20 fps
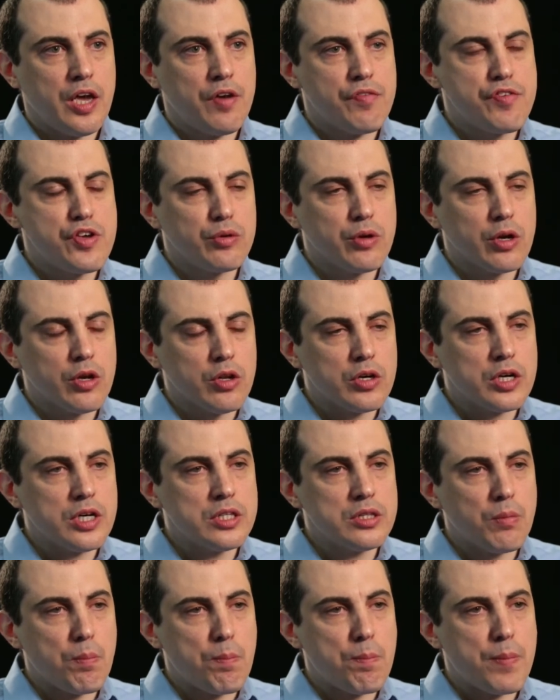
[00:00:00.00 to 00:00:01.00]
If you
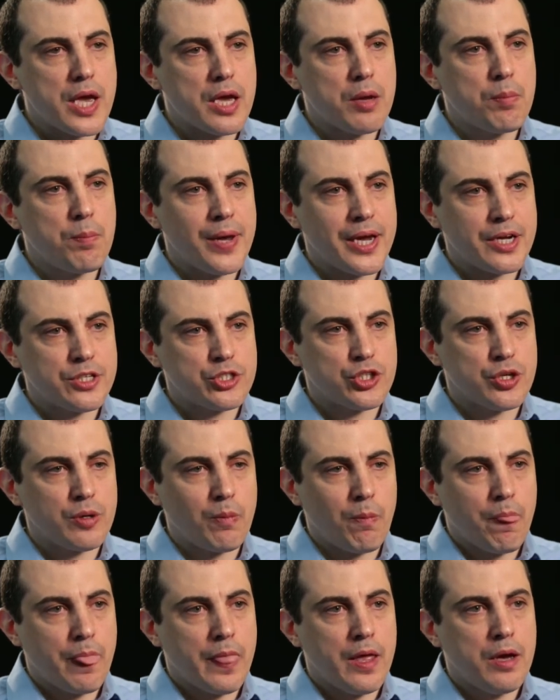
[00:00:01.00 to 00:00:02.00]
look at the big
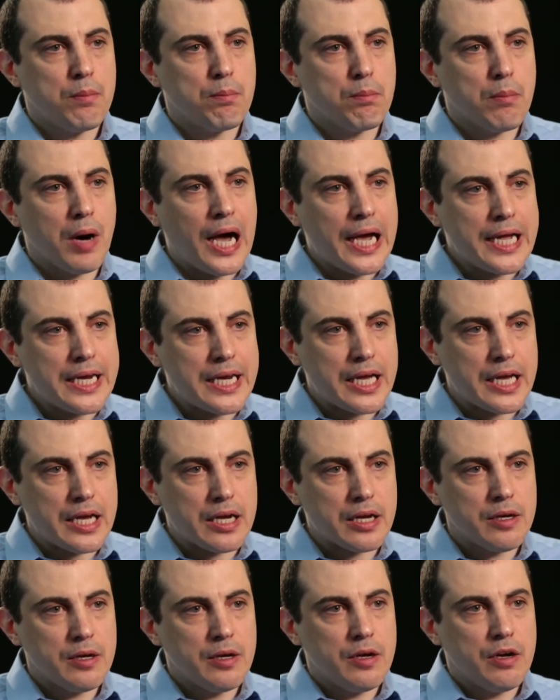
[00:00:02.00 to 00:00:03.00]
picture,
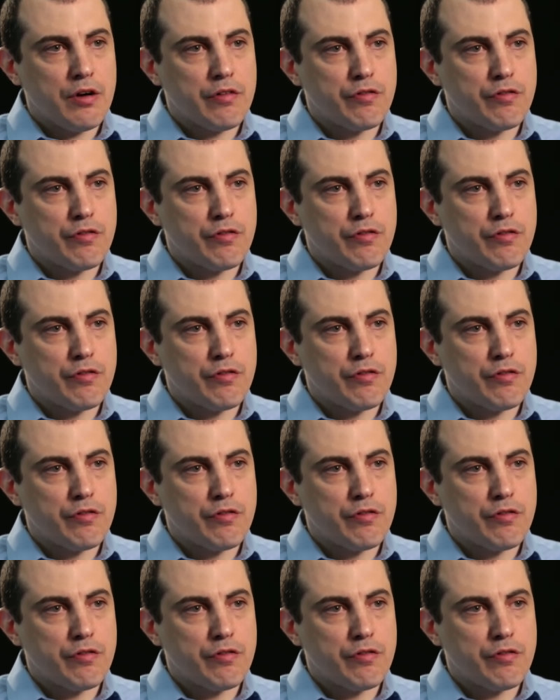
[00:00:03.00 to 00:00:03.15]
mining,